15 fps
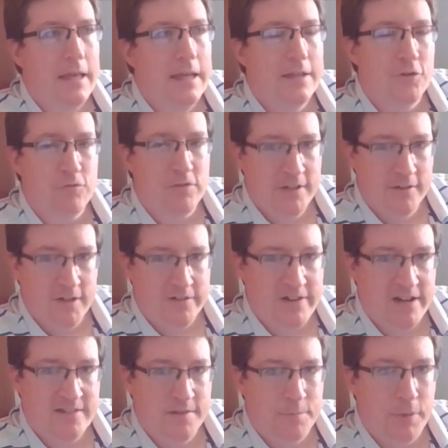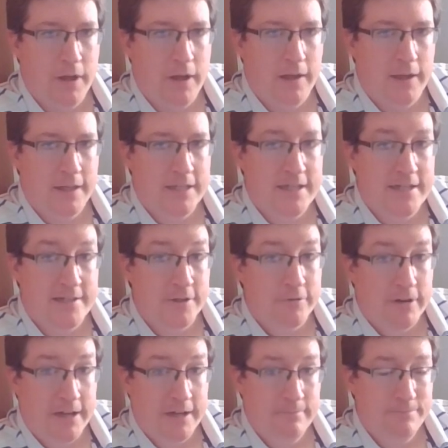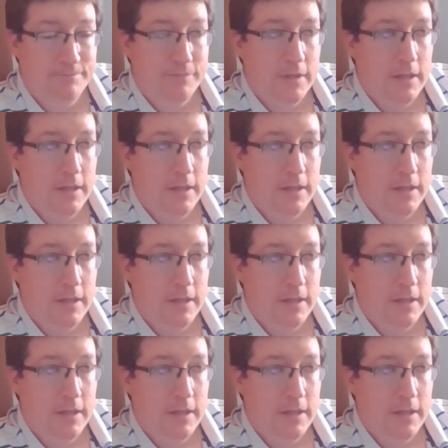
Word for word: It's written and directed by Kitty Green,